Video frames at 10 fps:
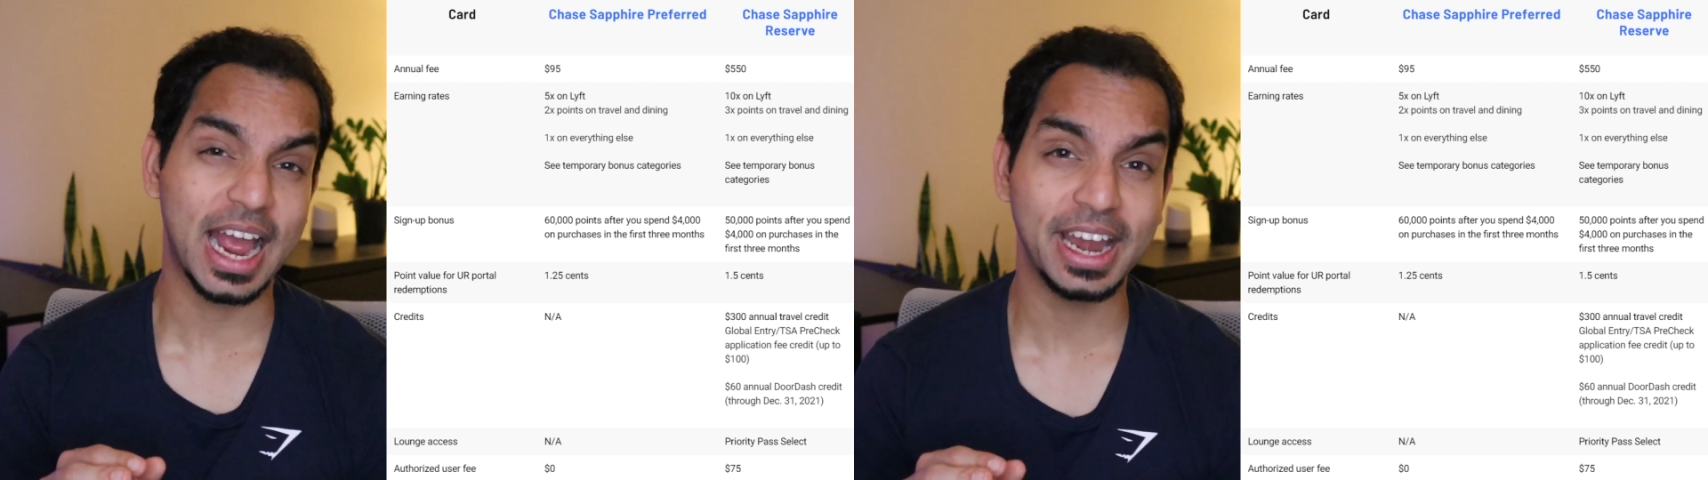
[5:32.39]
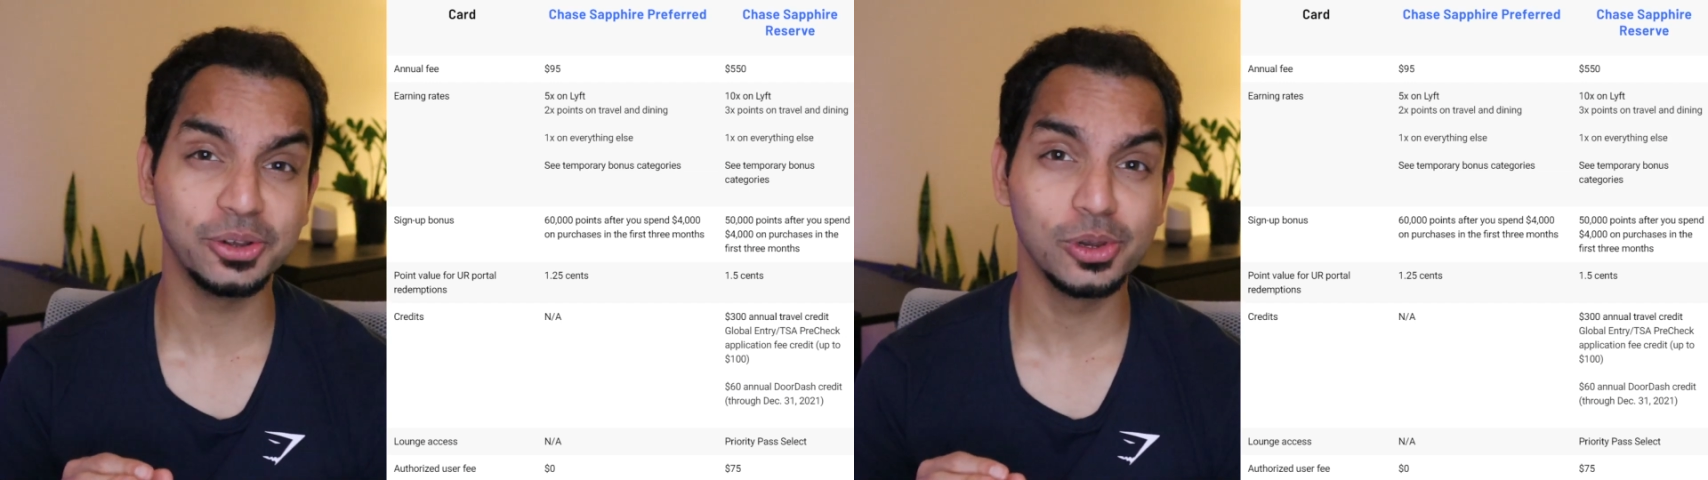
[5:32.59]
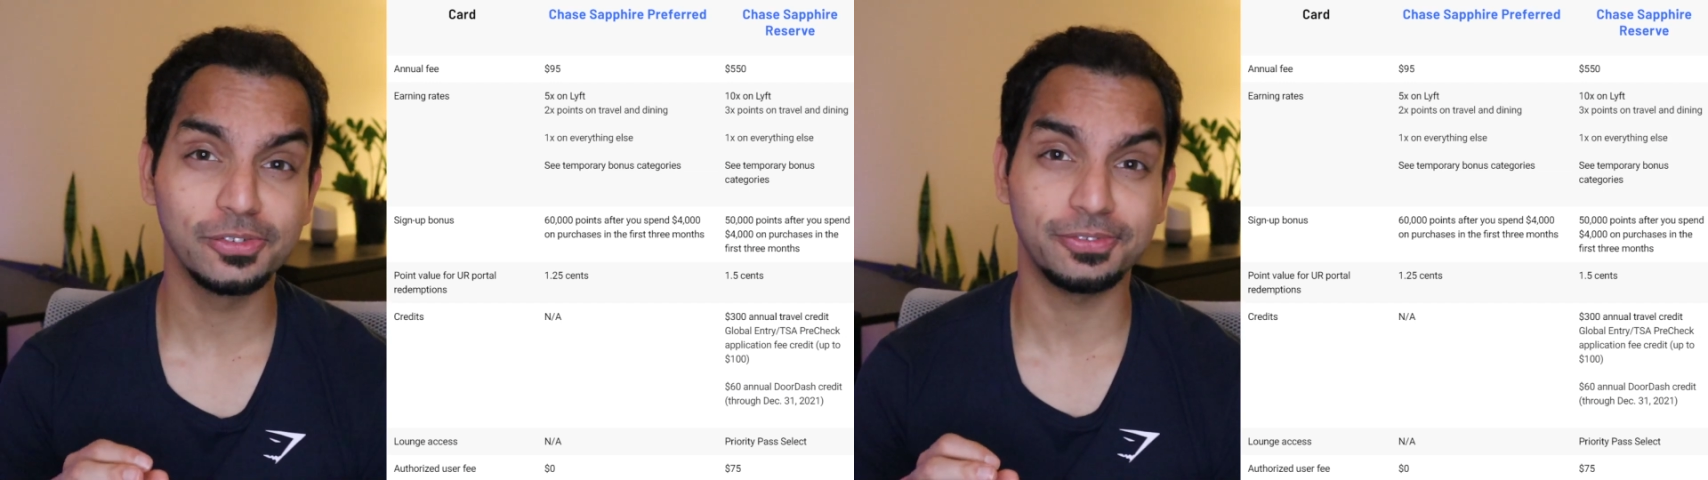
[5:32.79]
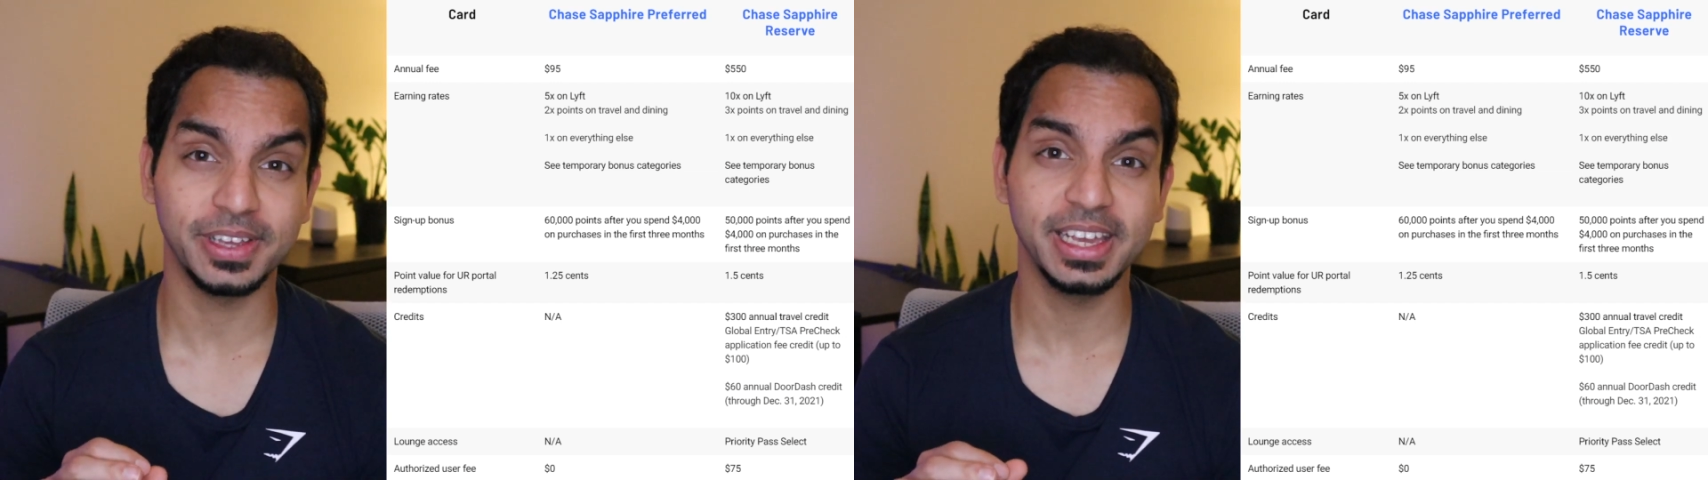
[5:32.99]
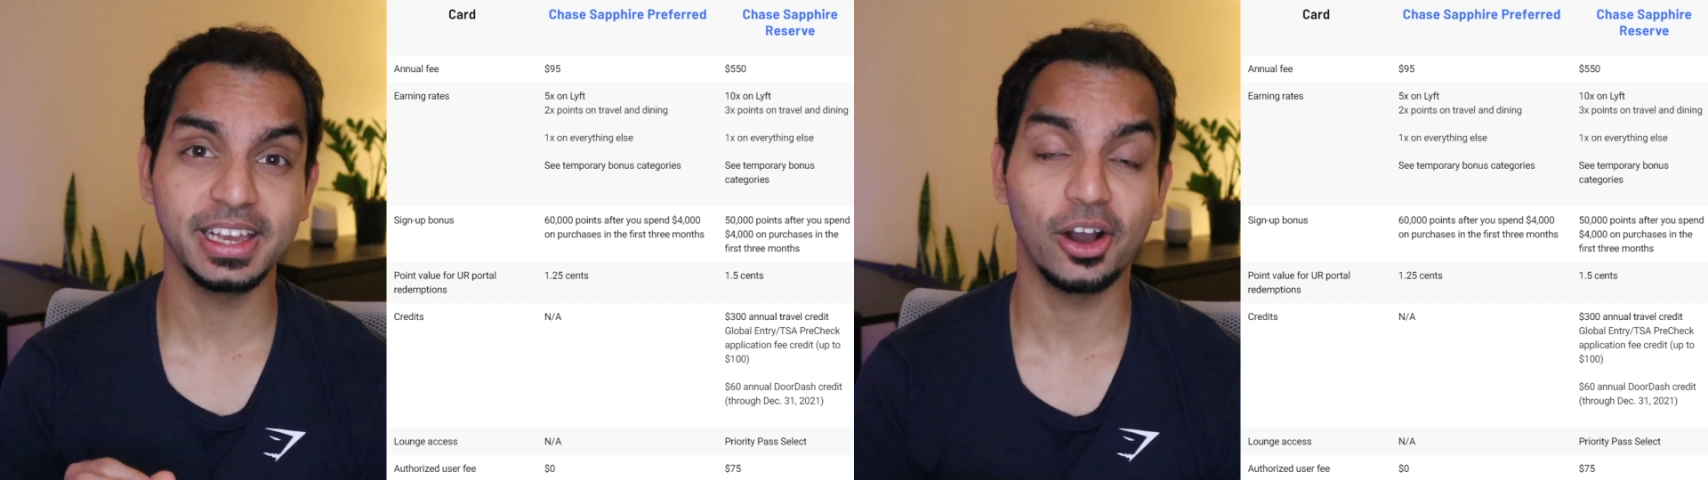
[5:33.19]
annual
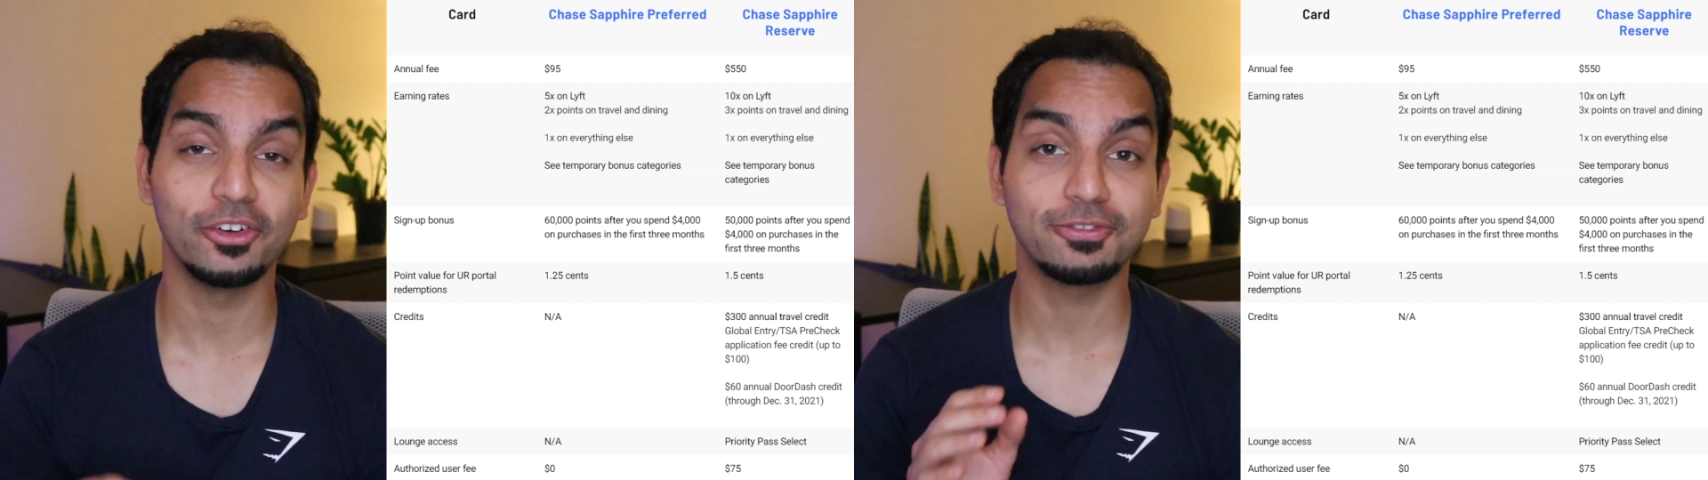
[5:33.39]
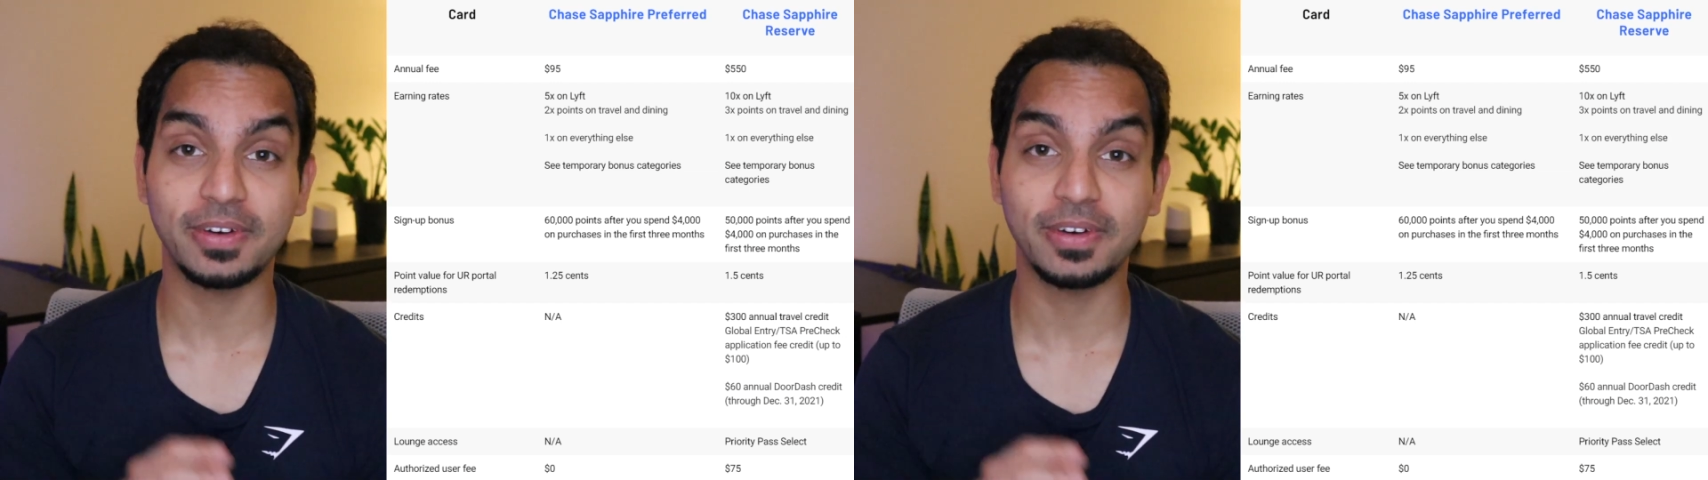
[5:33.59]
fee of